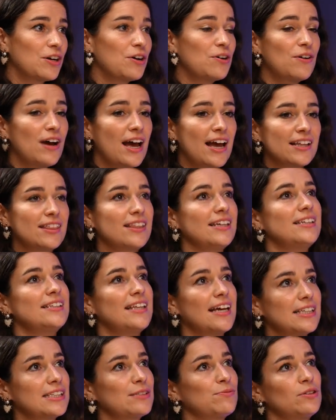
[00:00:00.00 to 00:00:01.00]
So I think
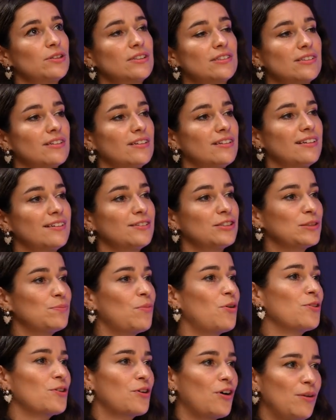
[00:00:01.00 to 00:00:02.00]
that's what
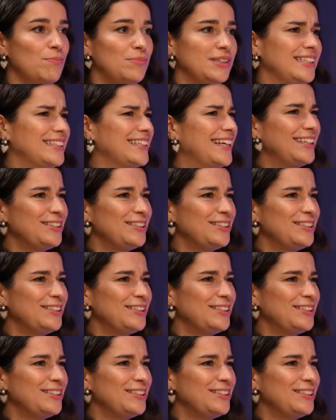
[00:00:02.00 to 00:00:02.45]
small companies,